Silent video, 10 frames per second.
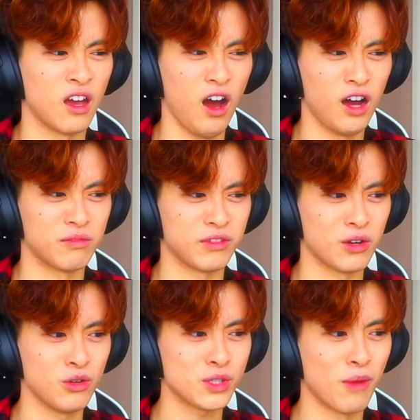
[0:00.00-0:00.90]
Oh,
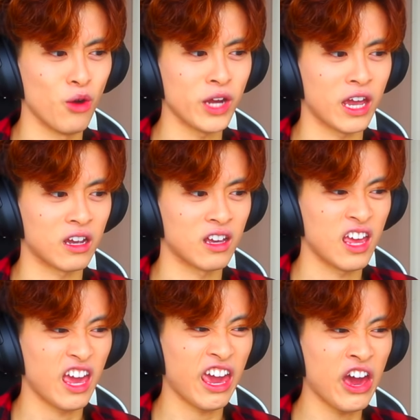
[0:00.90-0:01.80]
who's
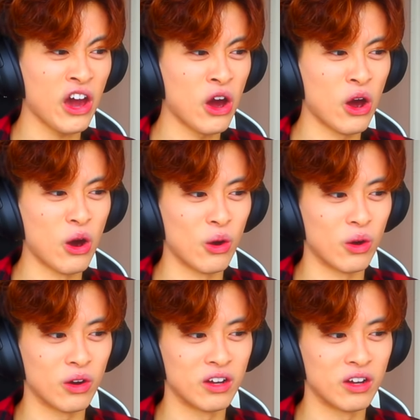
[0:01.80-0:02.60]
moaning? Ew!